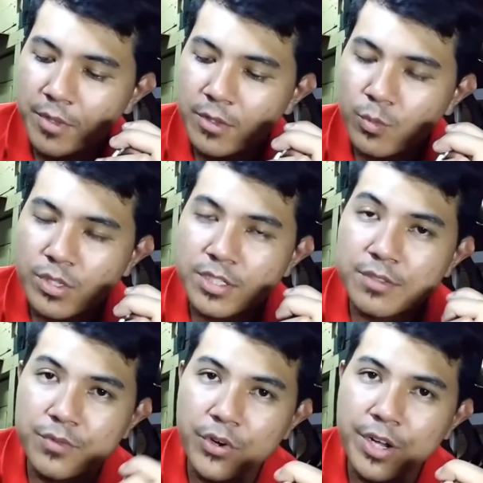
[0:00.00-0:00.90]
it was
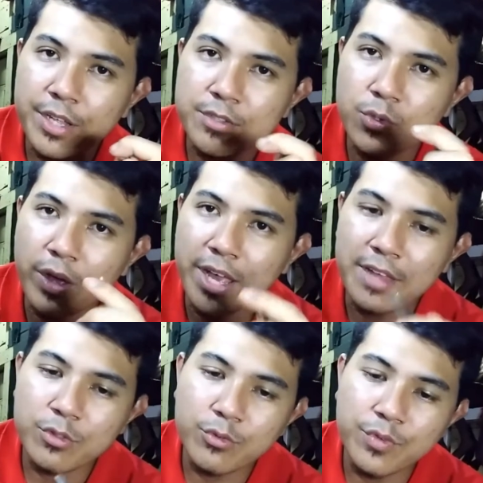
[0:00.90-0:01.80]
inverted, so I
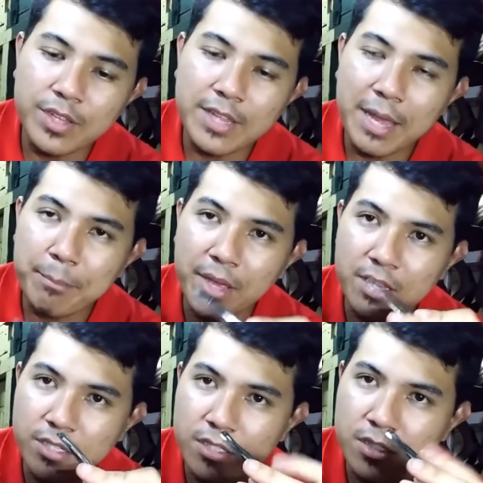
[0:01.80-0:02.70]
had to feed that
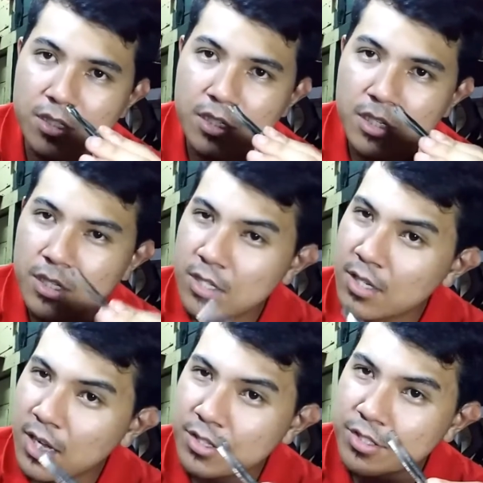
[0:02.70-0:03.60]
mantis
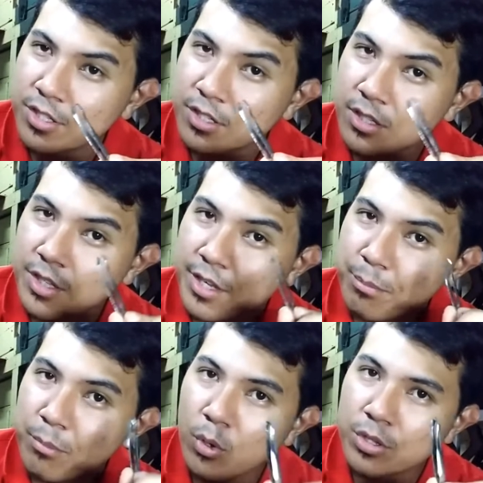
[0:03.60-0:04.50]
until
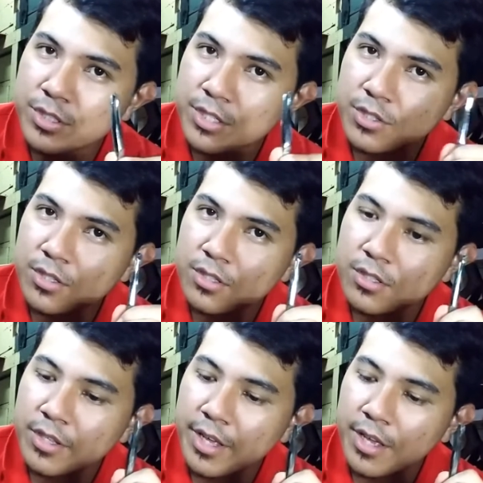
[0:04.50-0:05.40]
it molted
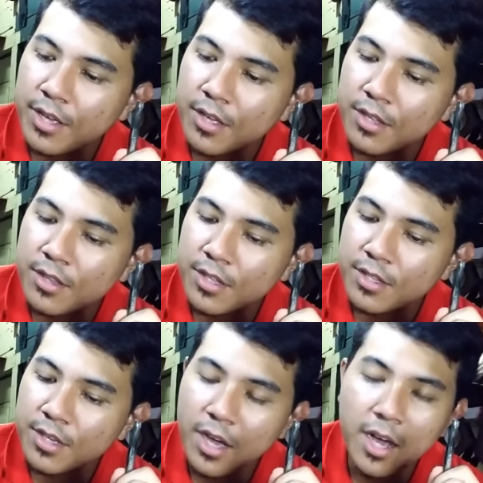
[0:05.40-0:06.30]
and
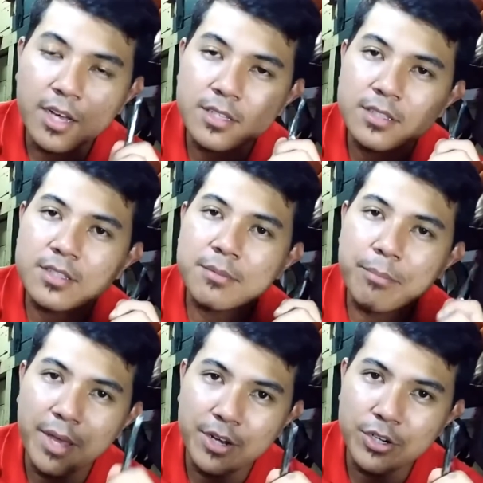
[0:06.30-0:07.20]
it got
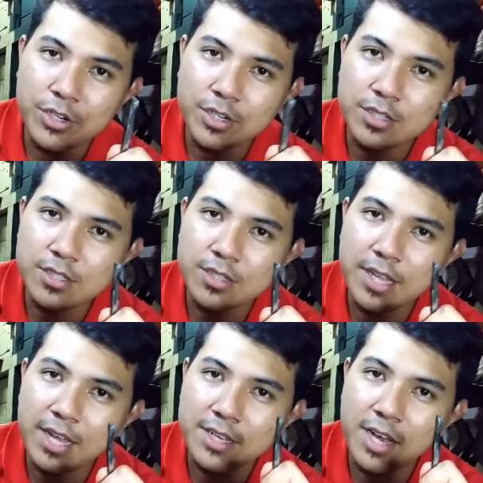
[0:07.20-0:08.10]
better.
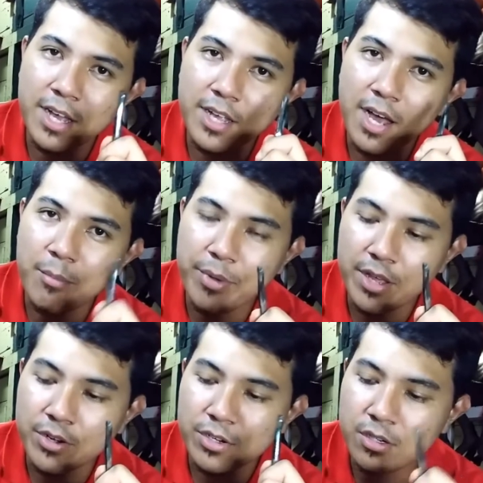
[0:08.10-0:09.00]
That guy got
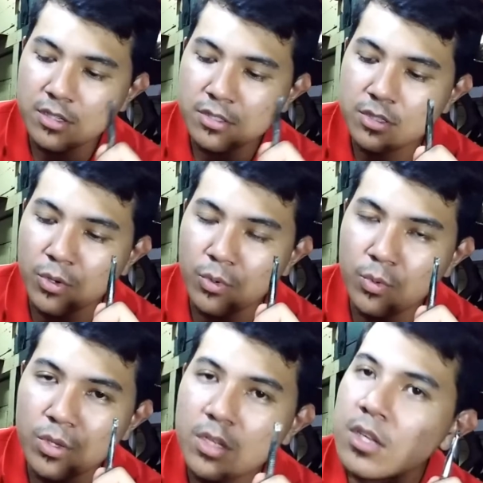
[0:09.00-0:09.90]
better, so
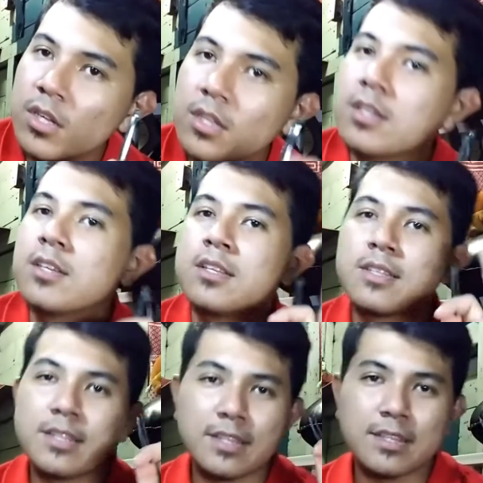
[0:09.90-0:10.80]

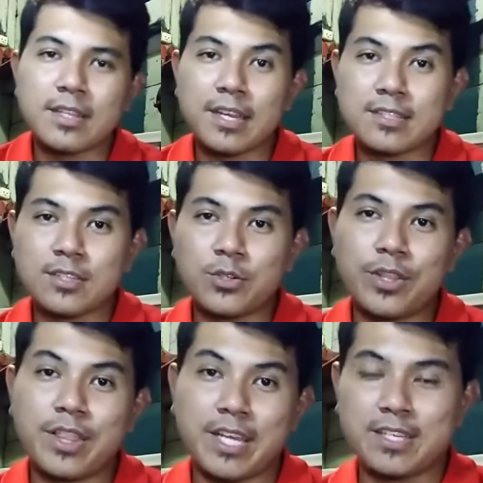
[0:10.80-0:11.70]
that's a
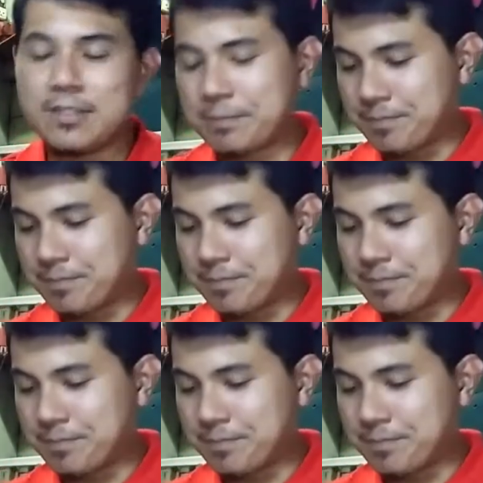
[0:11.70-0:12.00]
good thing.